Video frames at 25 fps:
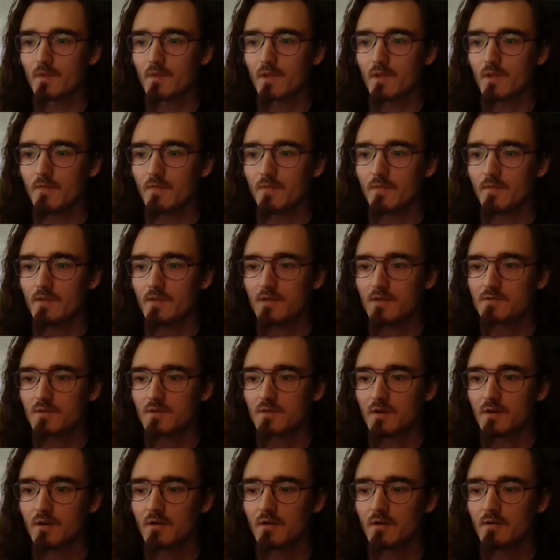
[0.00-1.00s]
If it gets
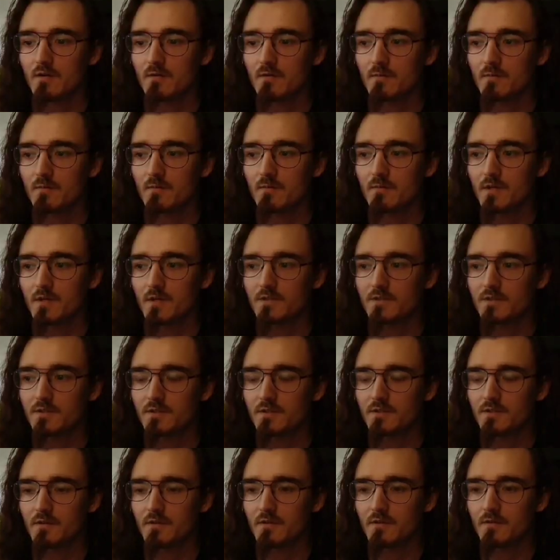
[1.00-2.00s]
Lurk, which it
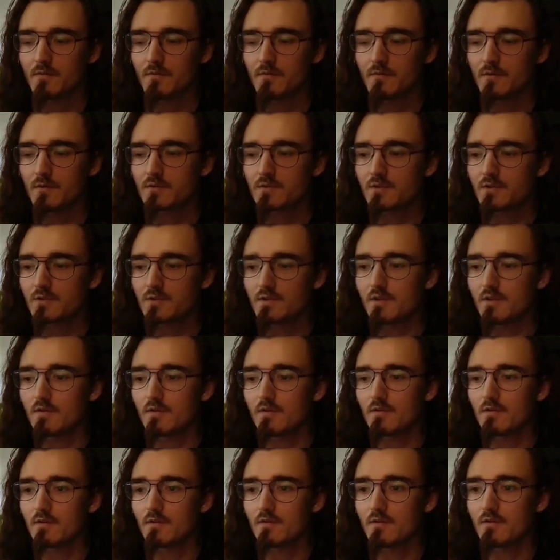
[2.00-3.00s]
didn't, unfortunately.
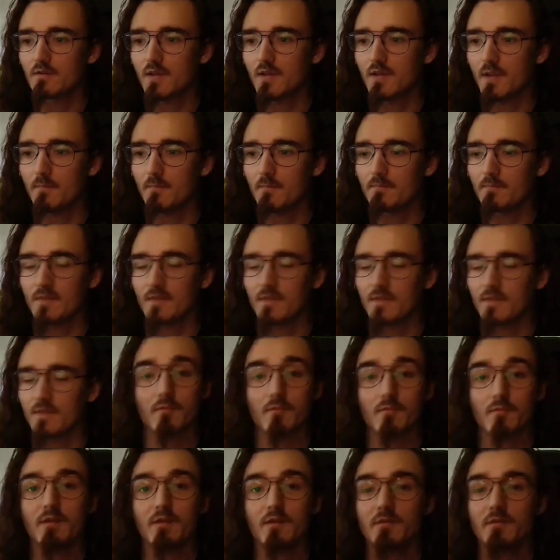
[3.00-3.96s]
Damn, never mind.